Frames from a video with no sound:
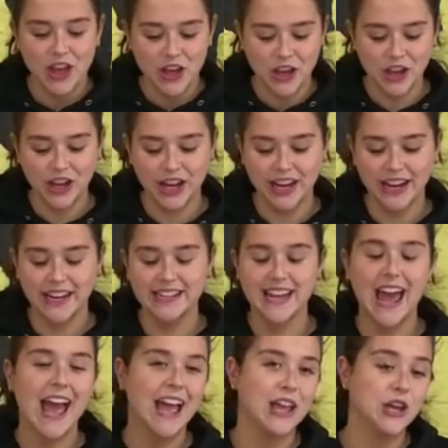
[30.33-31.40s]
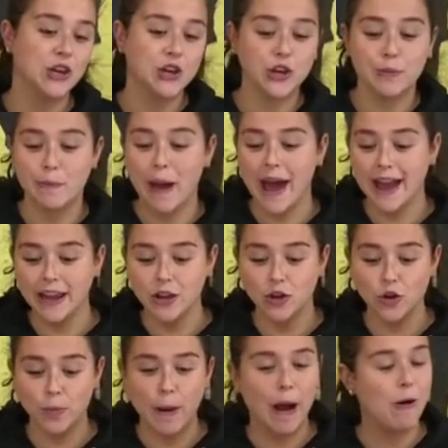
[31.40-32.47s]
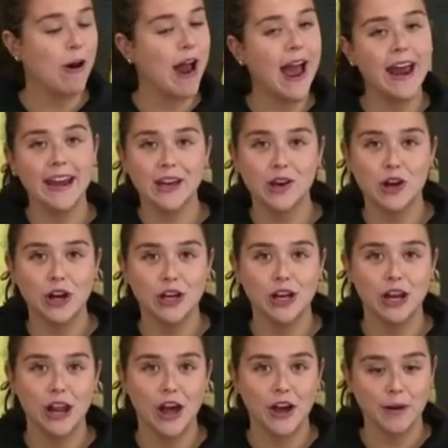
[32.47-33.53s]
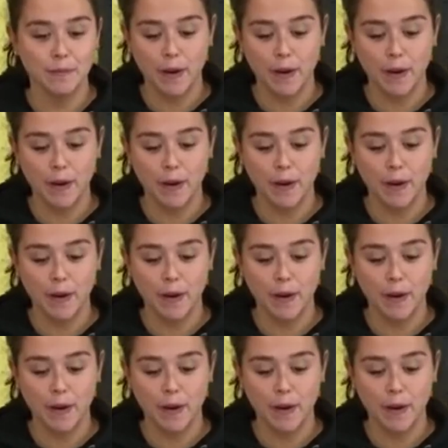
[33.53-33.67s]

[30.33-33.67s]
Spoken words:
You're going to need, you can paint your parrot any colour you like,